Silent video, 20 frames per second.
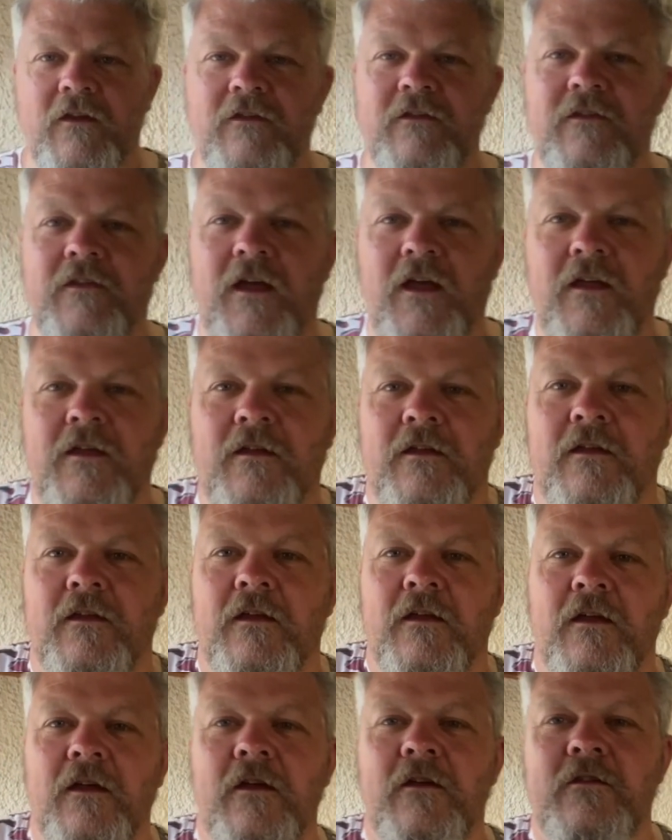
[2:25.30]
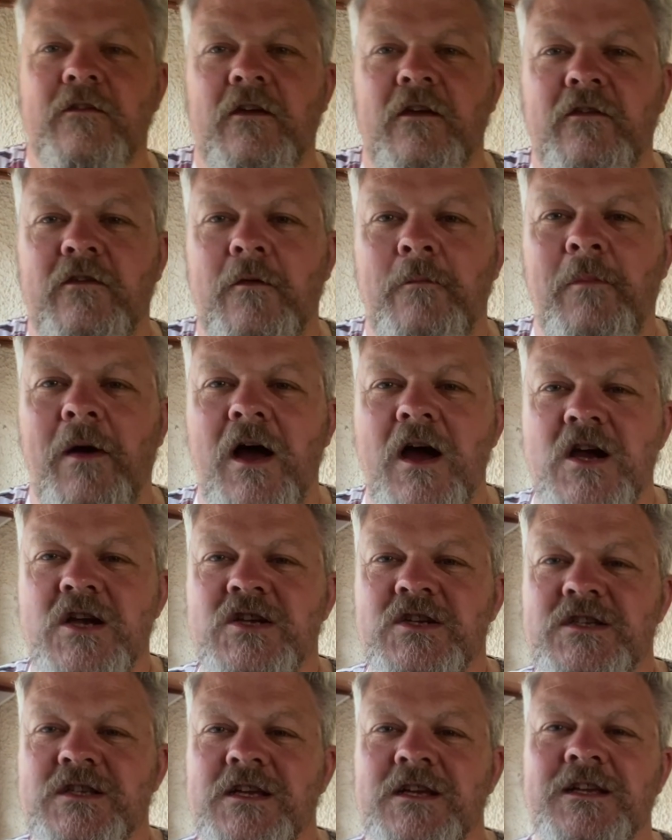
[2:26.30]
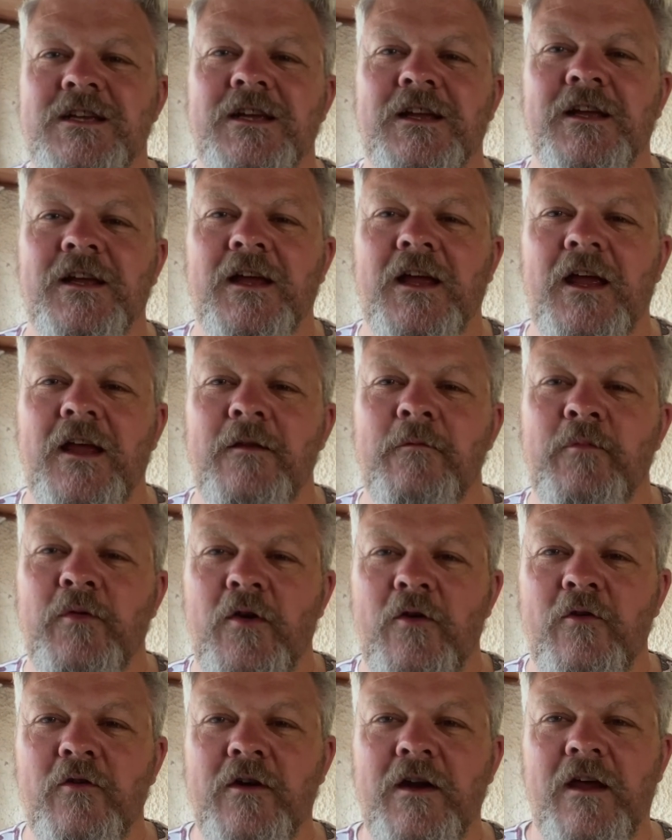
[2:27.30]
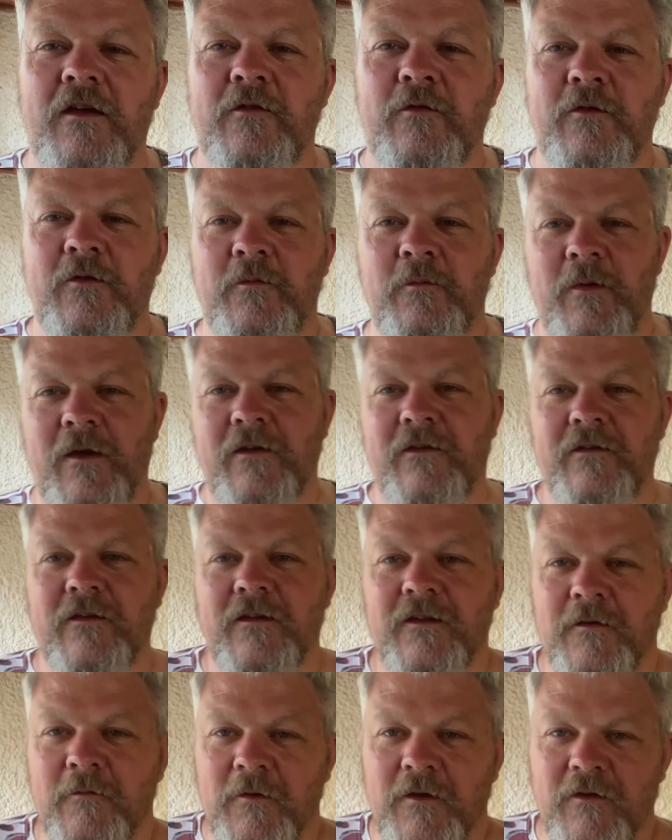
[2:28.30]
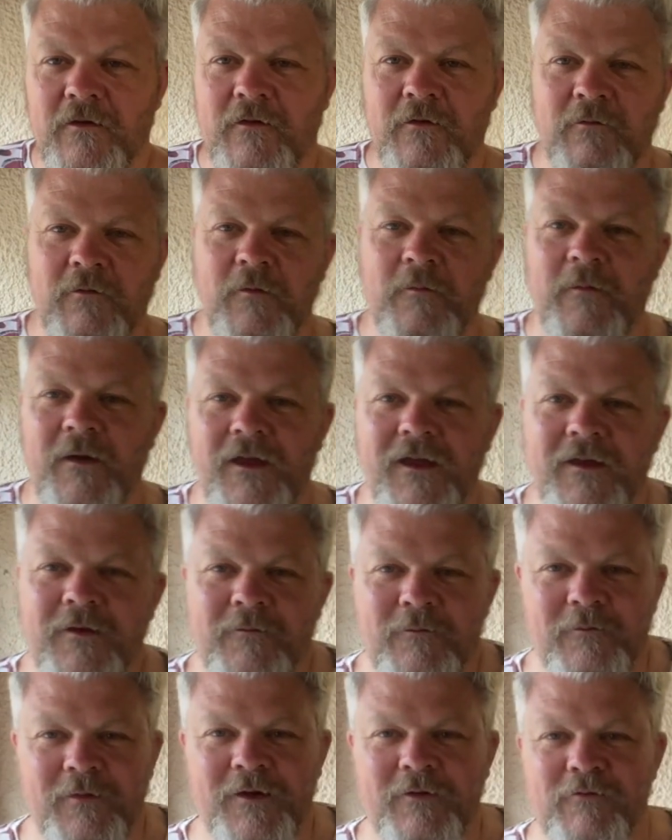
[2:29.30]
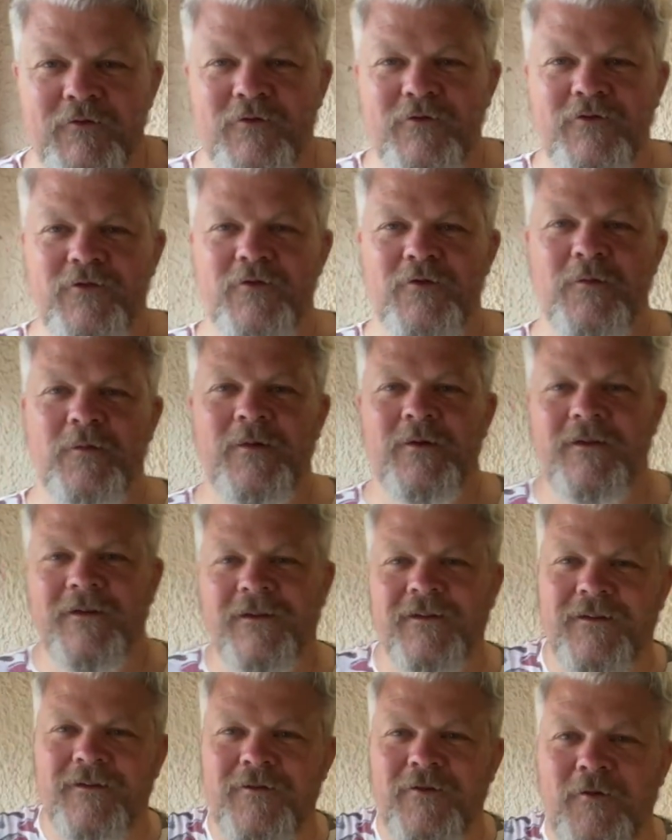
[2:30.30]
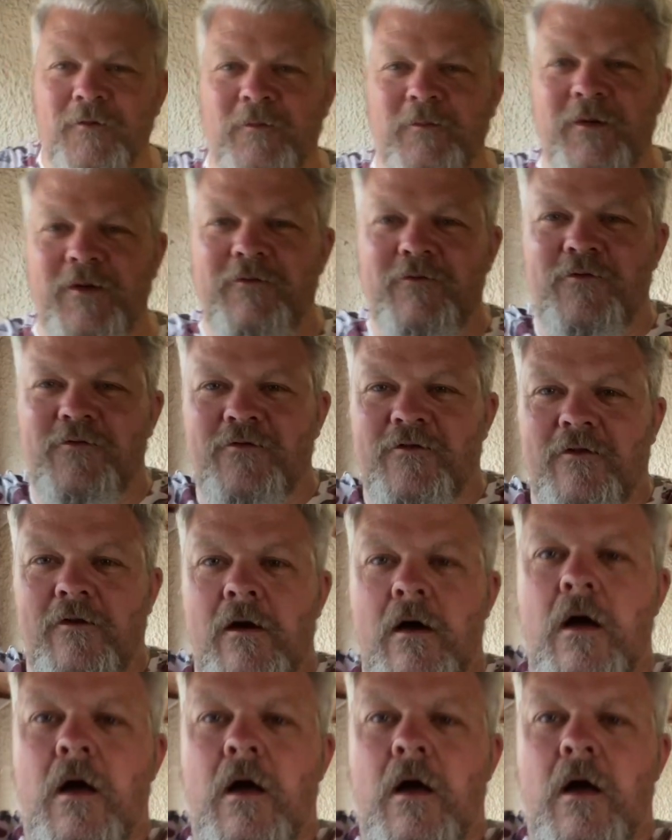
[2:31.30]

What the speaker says: today says "Barshed in progress," which basically means we're making beetroot soup. That's all beetroot stuff.